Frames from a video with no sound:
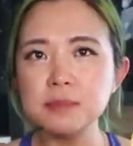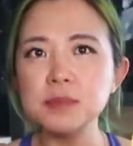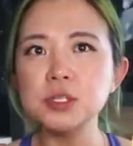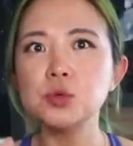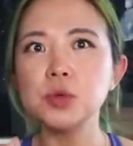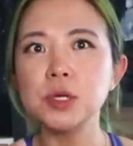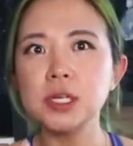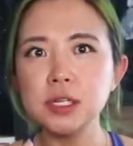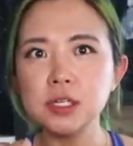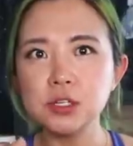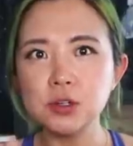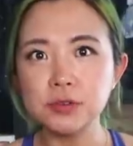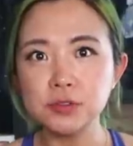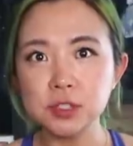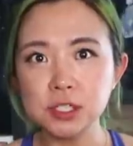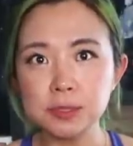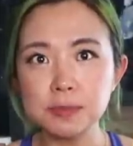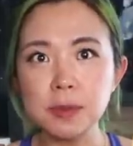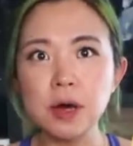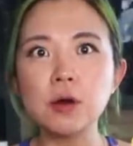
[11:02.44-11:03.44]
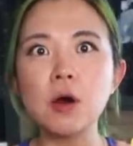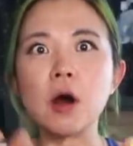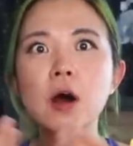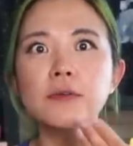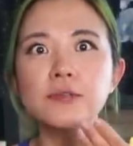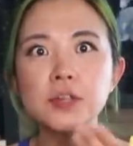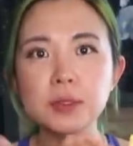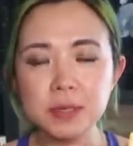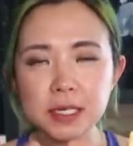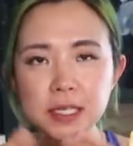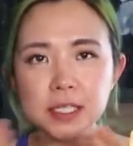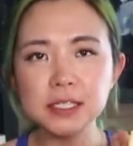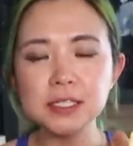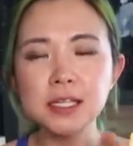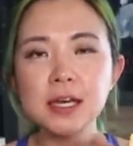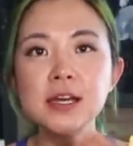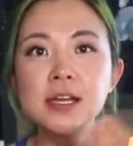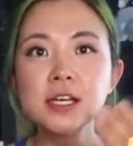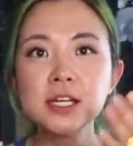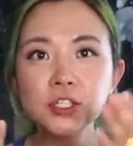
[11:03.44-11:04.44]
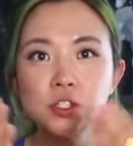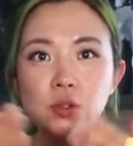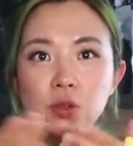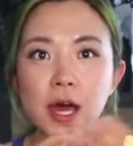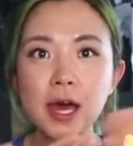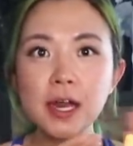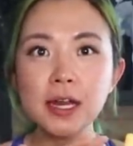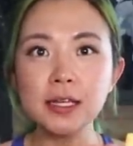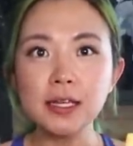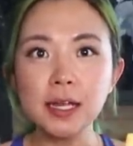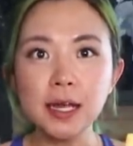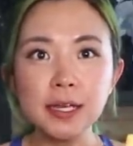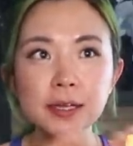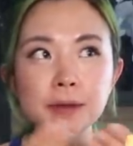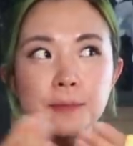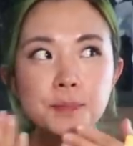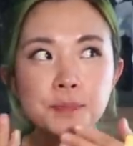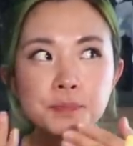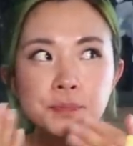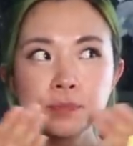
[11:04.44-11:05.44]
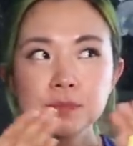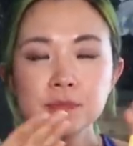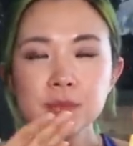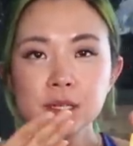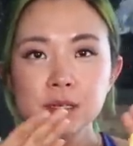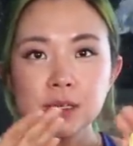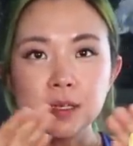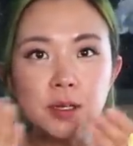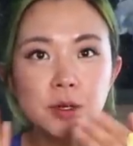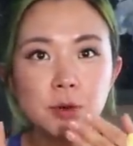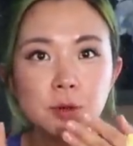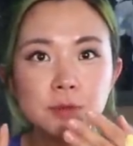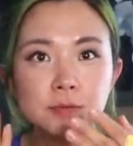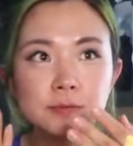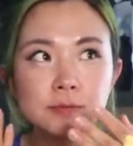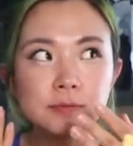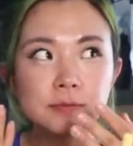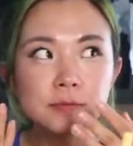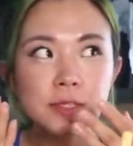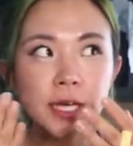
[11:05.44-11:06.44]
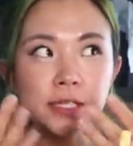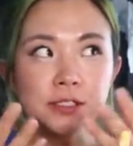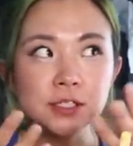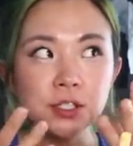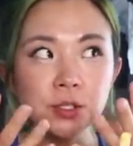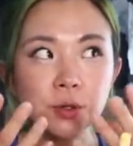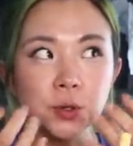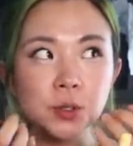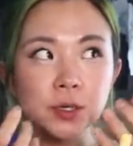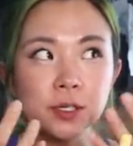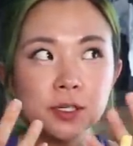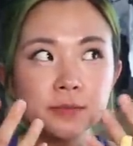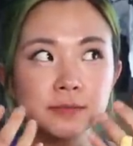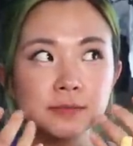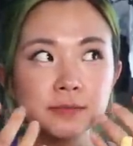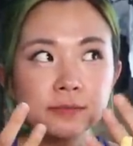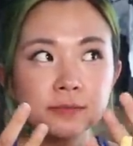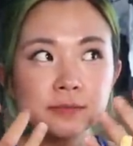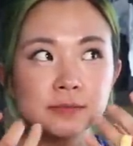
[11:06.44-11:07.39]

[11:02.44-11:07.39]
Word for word: in between you have to smell coffee beans so that it like, you know, gets your